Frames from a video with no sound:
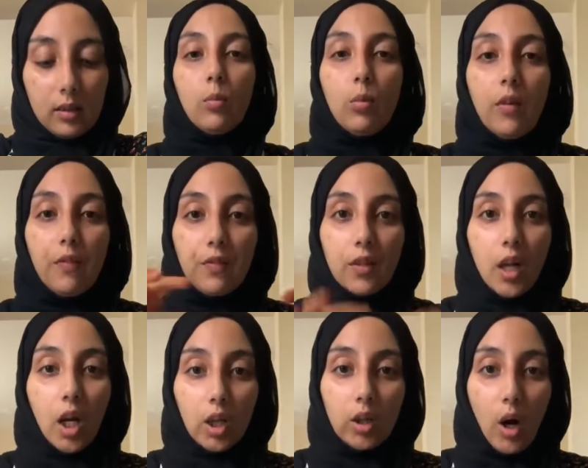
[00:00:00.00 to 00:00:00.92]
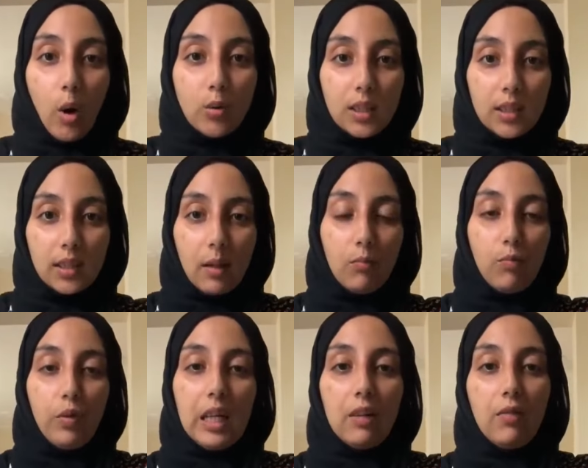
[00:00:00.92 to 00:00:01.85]
We've coated them
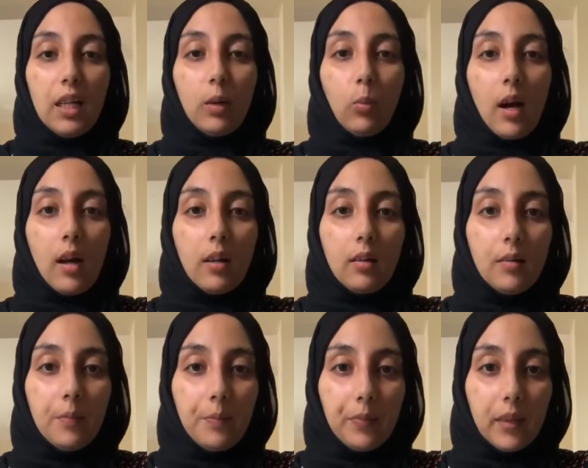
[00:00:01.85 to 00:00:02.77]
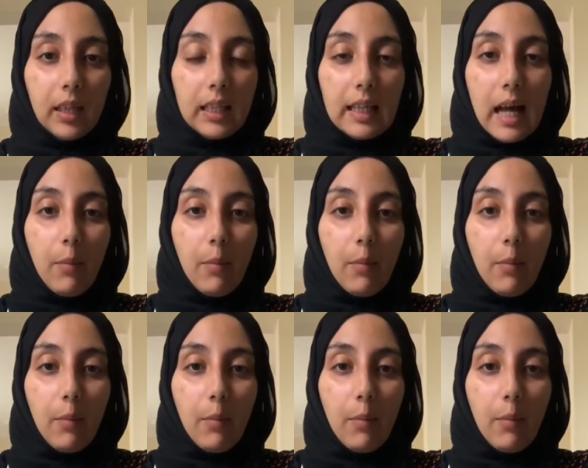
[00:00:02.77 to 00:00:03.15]
really, really well in that